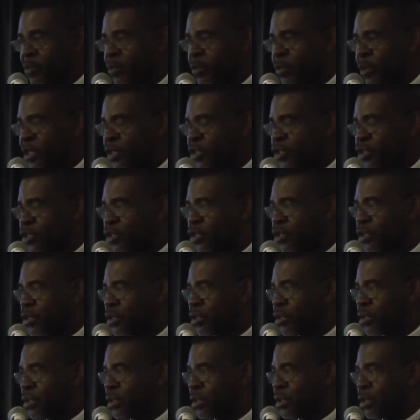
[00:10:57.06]
which
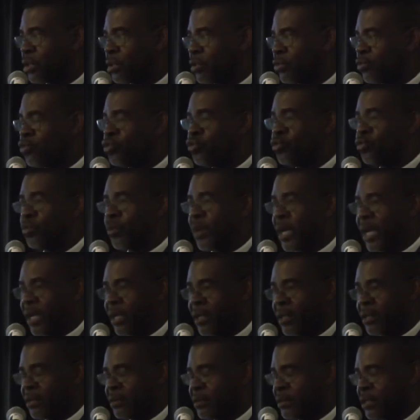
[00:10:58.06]
do
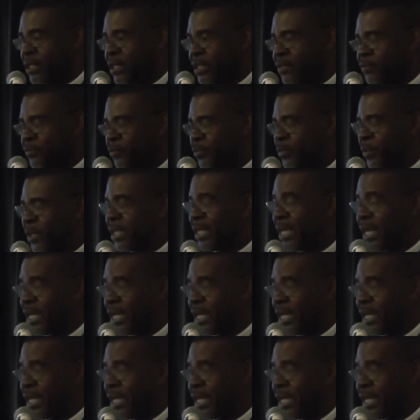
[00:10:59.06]
well even with